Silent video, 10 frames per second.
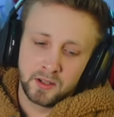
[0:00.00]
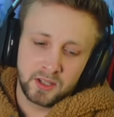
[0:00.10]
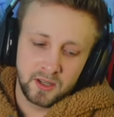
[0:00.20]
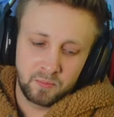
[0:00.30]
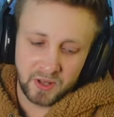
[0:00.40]

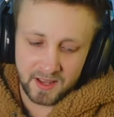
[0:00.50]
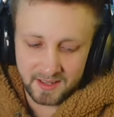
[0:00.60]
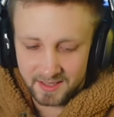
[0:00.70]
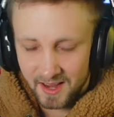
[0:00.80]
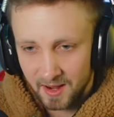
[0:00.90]
she
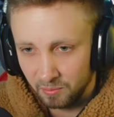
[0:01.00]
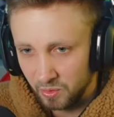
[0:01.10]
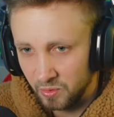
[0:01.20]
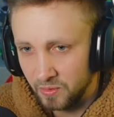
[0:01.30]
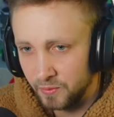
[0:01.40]
played that
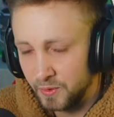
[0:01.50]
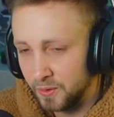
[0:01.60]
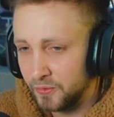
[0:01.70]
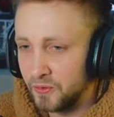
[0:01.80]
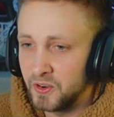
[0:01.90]
move. You're
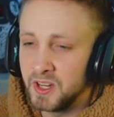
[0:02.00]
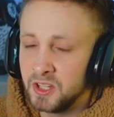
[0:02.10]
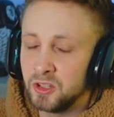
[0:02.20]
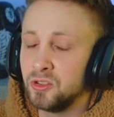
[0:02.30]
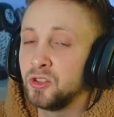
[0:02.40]
free
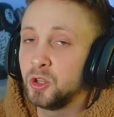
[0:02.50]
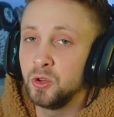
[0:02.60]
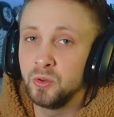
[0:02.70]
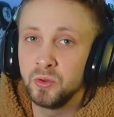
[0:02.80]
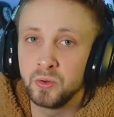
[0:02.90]
to
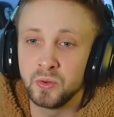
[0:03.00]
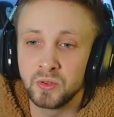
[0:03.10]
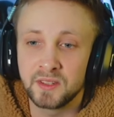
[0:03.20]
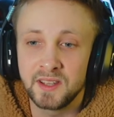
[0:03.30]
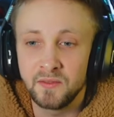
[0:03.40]

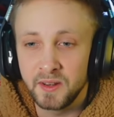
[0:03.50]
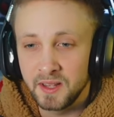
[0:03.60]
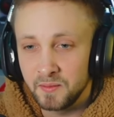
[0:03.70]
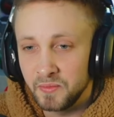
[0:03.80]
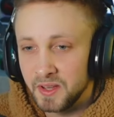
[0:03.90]
choose, giving
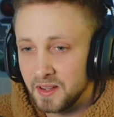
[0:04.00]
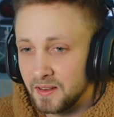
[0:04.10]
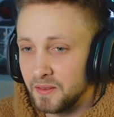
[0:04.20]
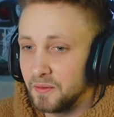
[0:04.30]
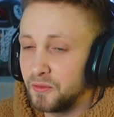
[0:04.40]
him
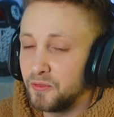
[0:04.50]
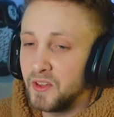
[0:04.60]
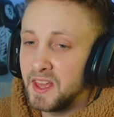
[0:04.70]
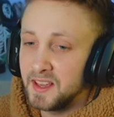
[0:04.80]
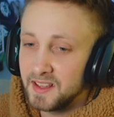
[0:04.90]
the
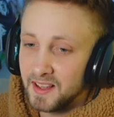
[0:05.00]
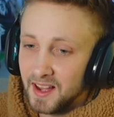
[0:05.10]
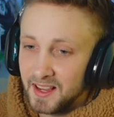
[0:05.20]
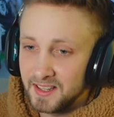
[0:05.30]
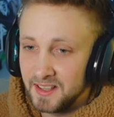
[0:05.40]
fake
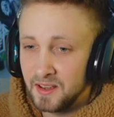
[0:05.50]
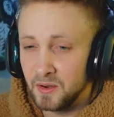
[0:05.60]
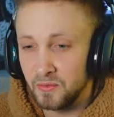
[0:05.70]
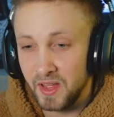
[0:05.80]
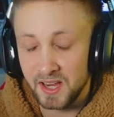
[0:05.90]
idea
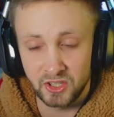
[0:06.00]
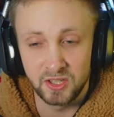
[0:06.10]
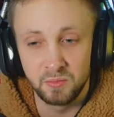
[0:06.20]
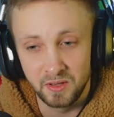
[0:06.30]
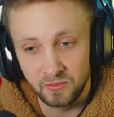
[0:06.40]
of
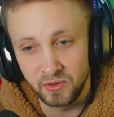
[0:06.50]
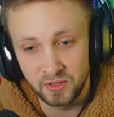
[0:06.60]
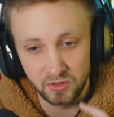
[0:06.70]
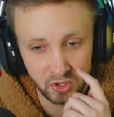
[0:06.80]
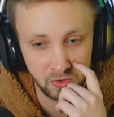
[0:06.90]
actually being free
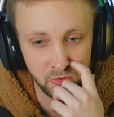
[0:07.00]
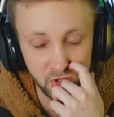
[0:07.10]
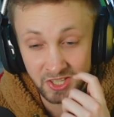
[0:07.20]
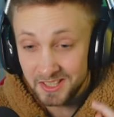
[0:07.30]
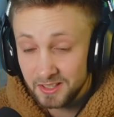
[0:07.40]
to choose.
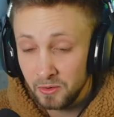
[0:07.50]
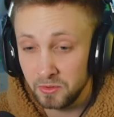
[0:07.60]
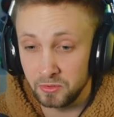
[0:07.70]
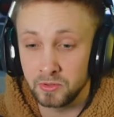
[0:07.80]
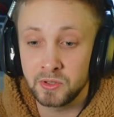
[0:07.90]
She's
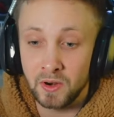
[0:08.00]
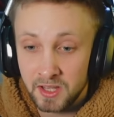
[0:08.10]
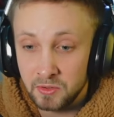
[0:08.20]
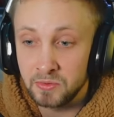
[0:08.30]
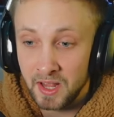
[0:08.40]
going to
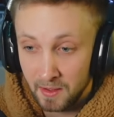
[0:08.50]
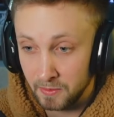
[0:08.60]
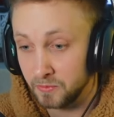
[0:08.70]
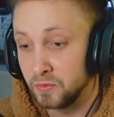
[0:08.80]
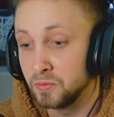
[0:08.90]
strike you
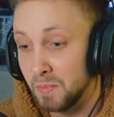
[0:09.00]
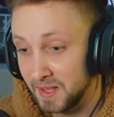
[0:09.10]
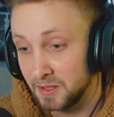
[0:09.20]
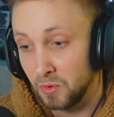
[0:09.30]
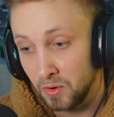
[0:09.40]
down if you
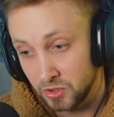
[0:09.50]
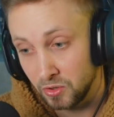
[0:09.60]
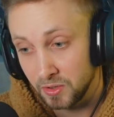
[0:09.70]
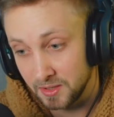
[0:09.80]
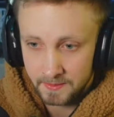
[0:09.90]
make the wrong
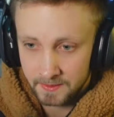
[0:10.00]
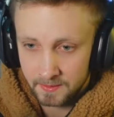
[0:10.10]
choice.